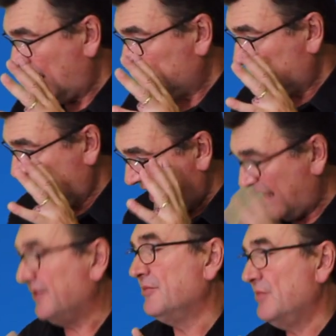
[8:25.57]
the
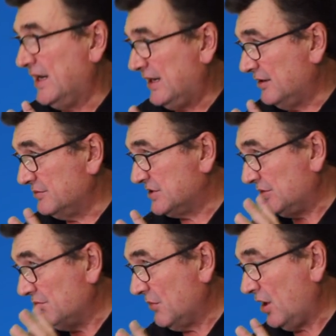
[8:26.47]
other mediums
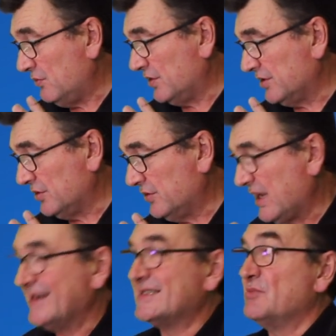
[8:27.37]
you might want to look
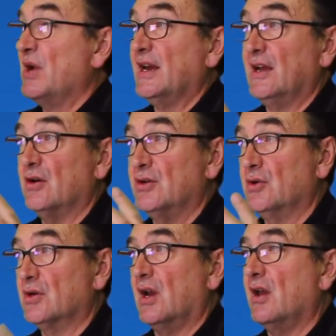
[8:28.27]
at depending on
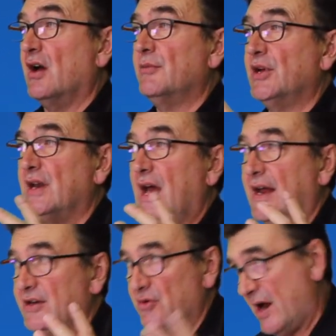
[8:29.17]
your climate
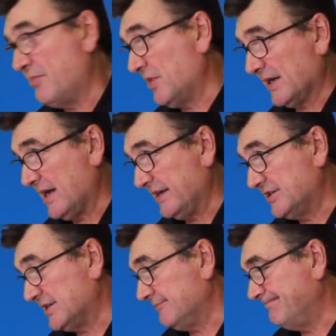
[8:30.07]
and your
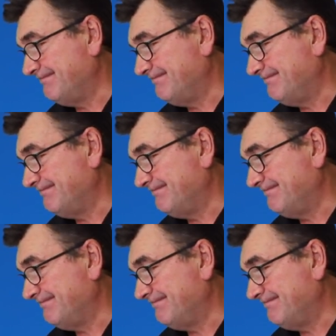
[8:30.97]
application,